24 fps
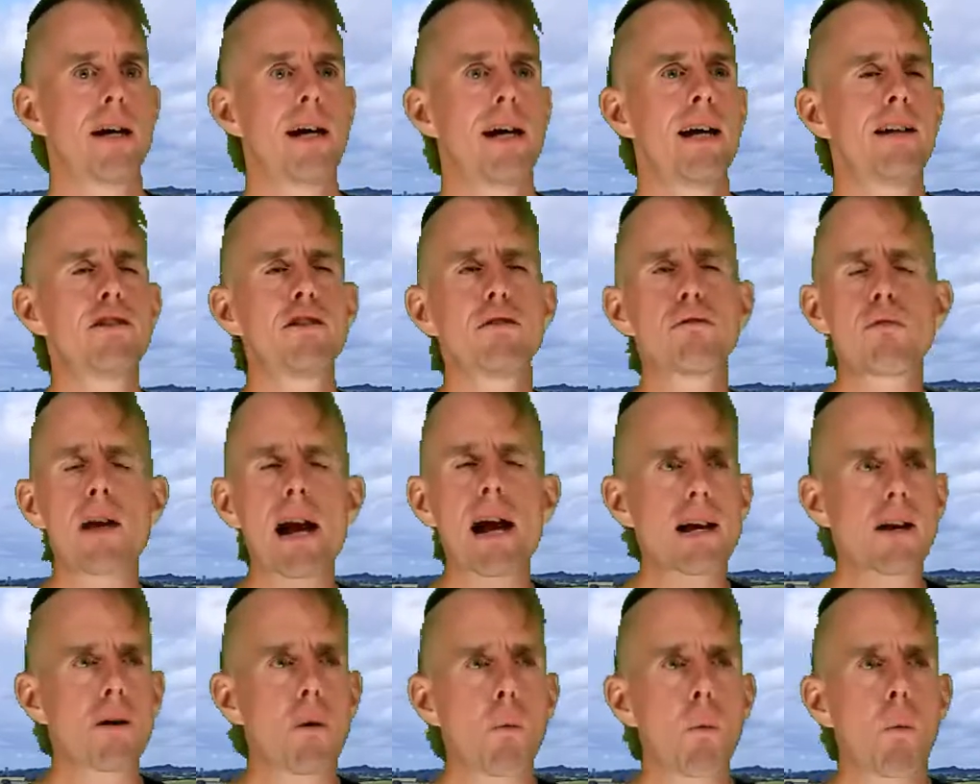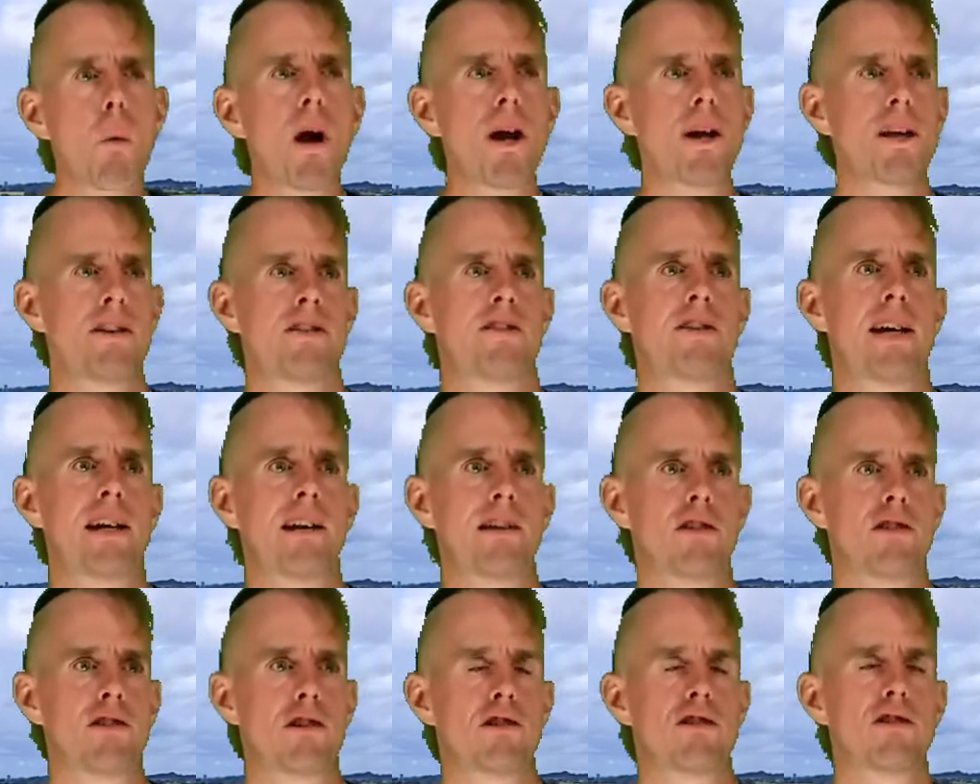It's a rank one
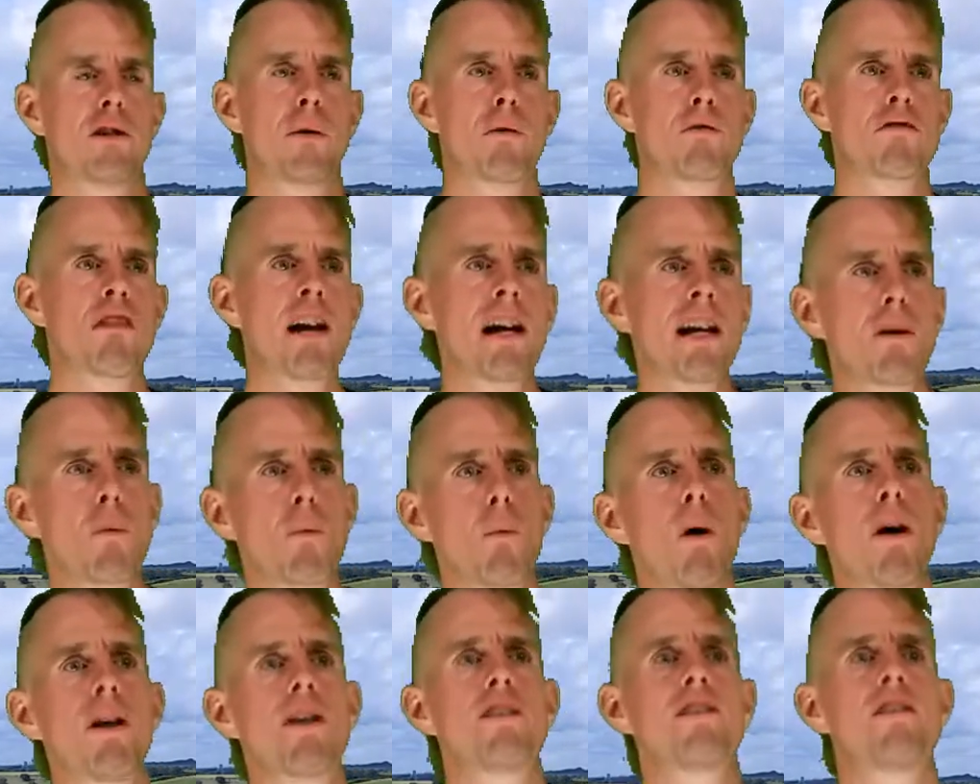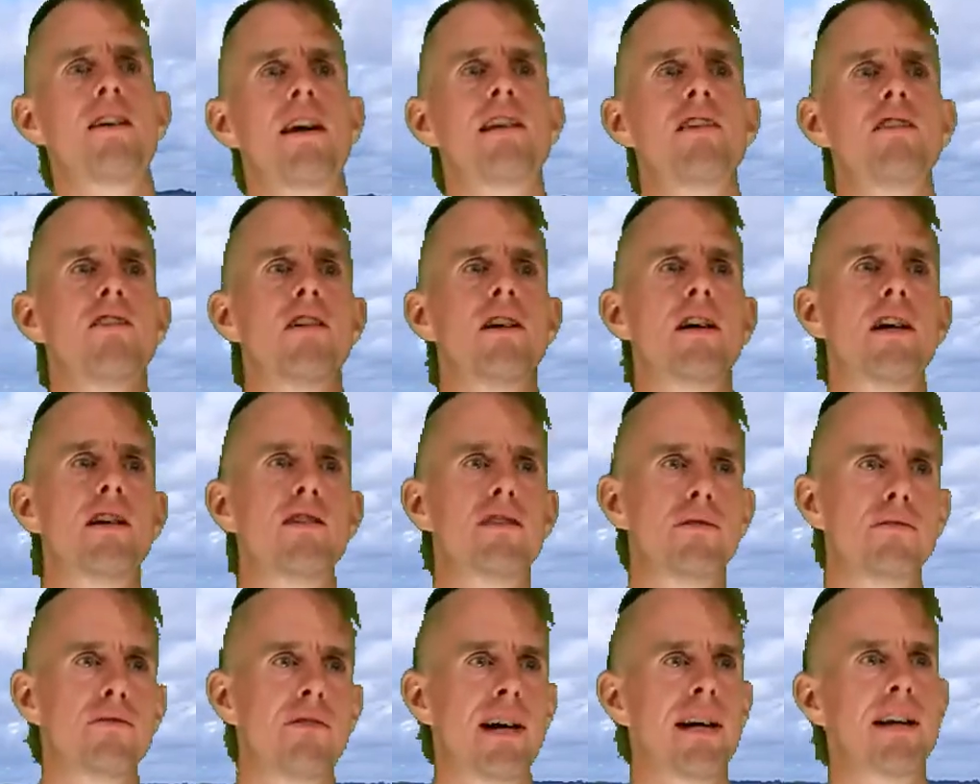tensor, so a rank one tensor
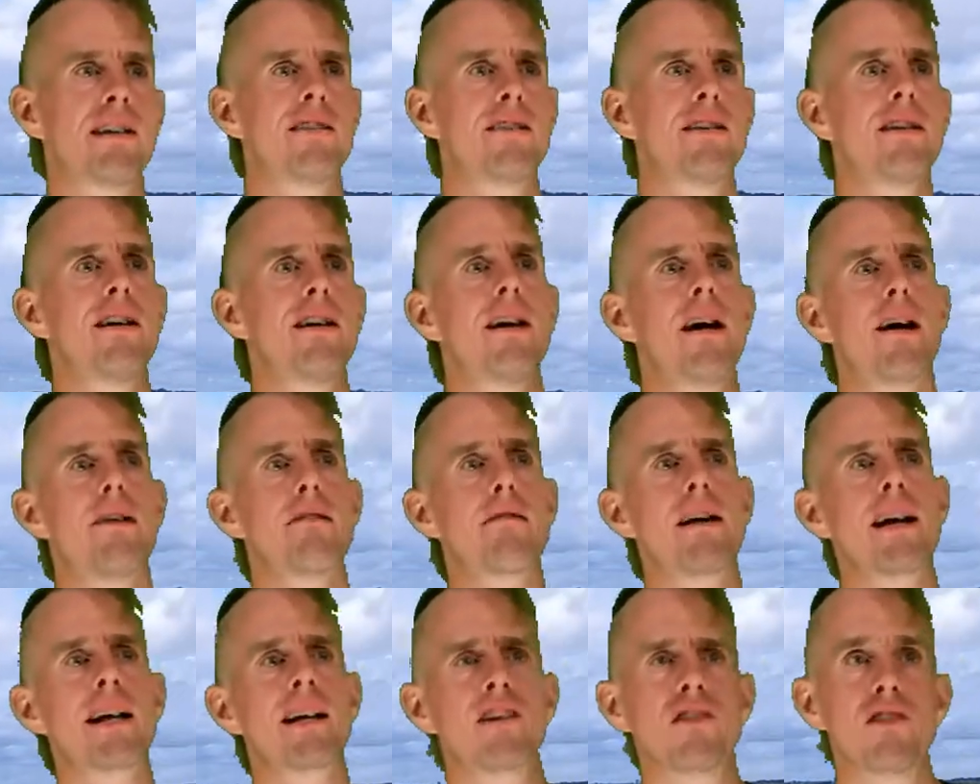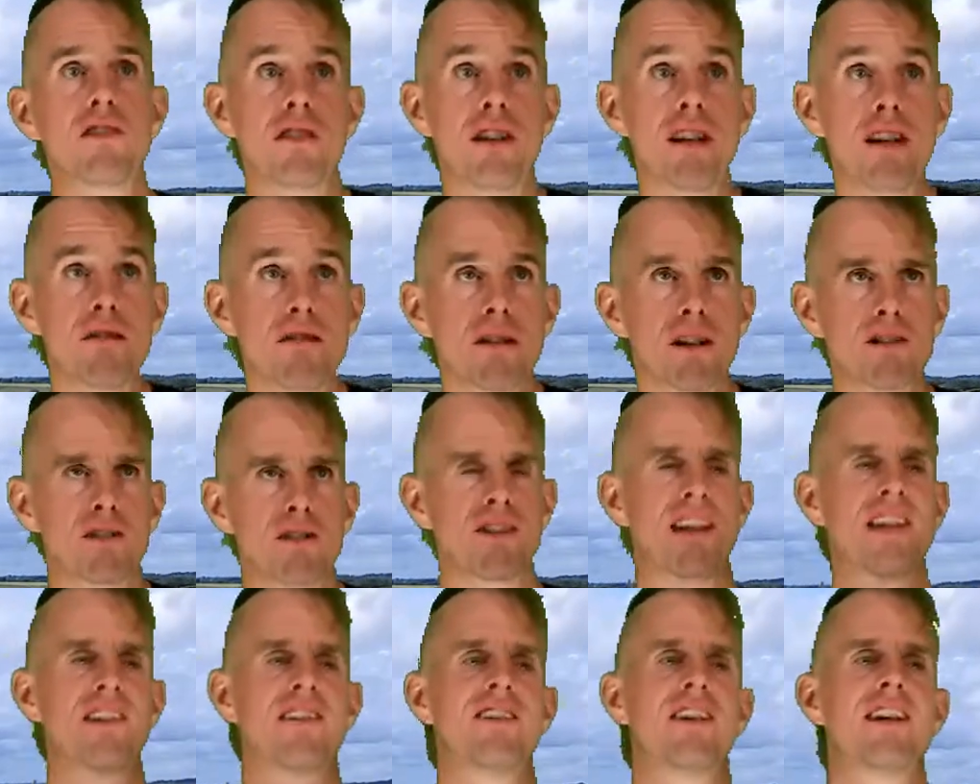is a vector, a rank zero
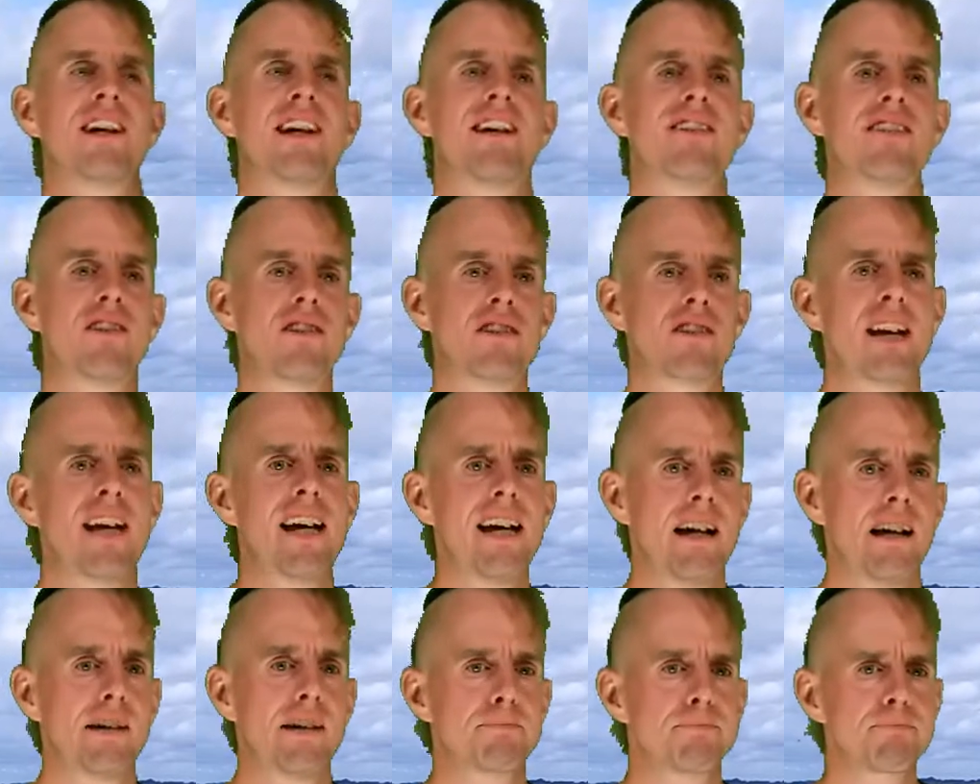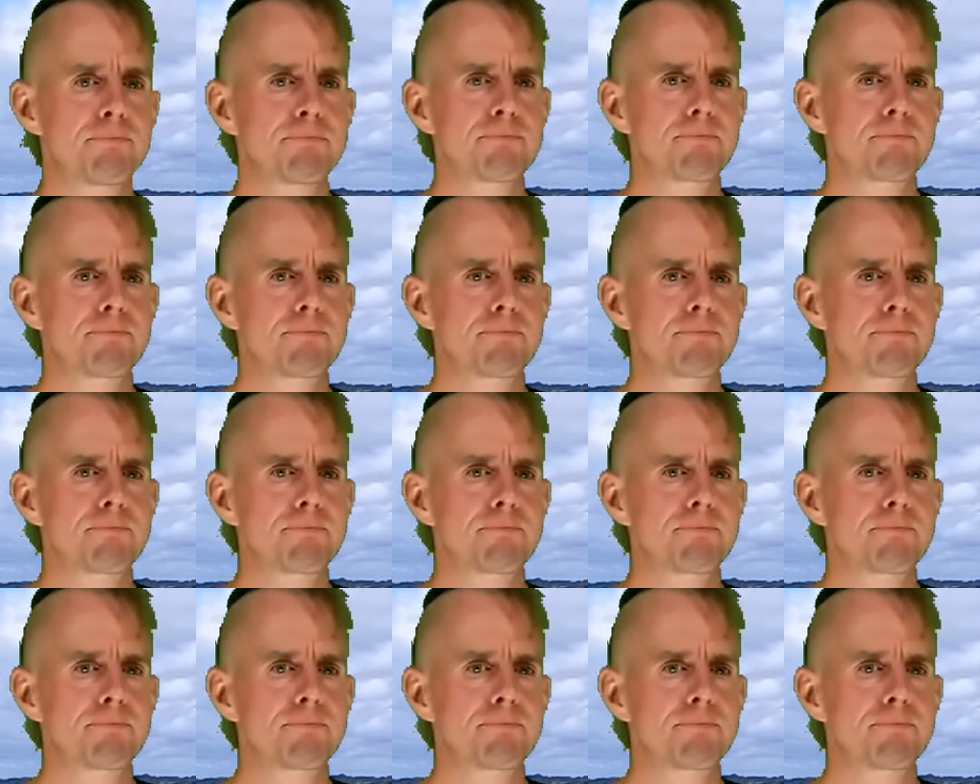tensor is a scalar.